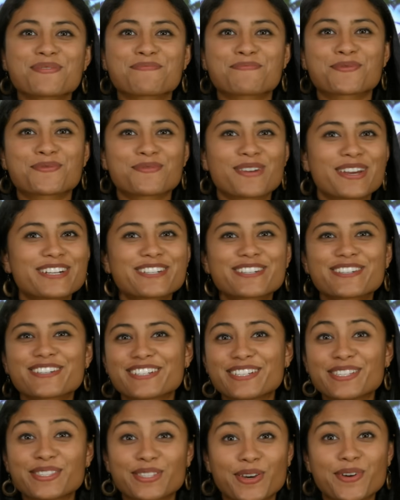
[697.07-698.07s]
a predator
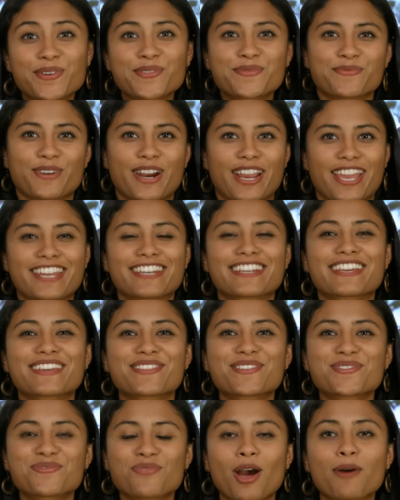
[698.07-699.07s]
in its own right,
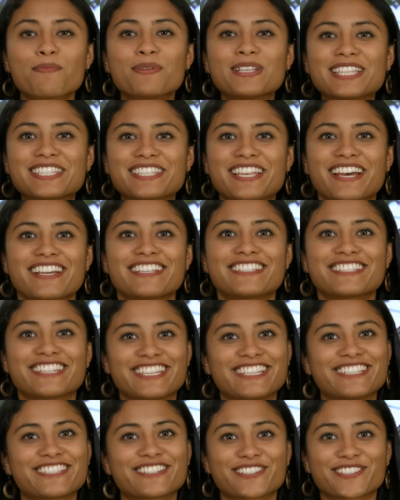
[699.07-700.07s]
the robin-sized
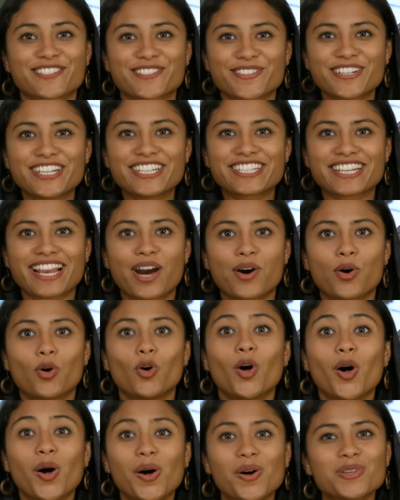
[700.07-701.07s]
eastern screech
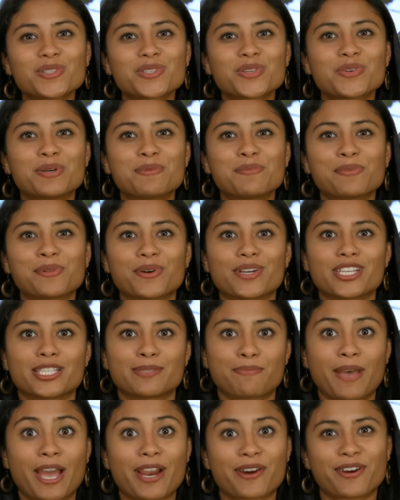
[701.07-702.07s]
owl also employs
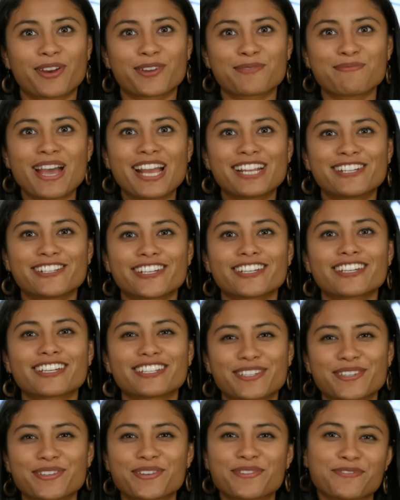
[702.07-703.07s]
background matching
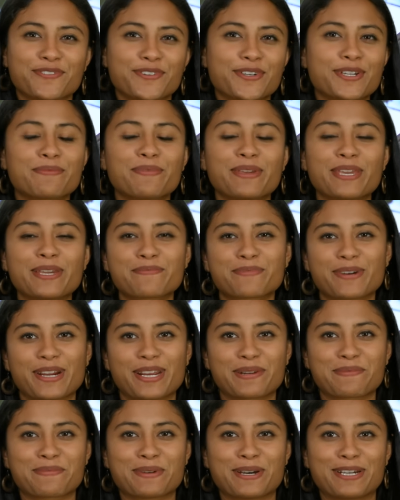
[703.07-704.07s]
to avoid being
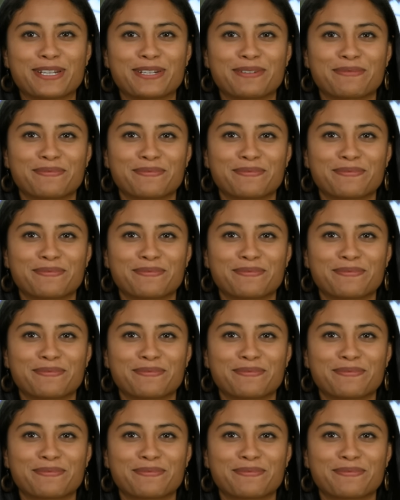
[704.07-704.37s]
preyed upon.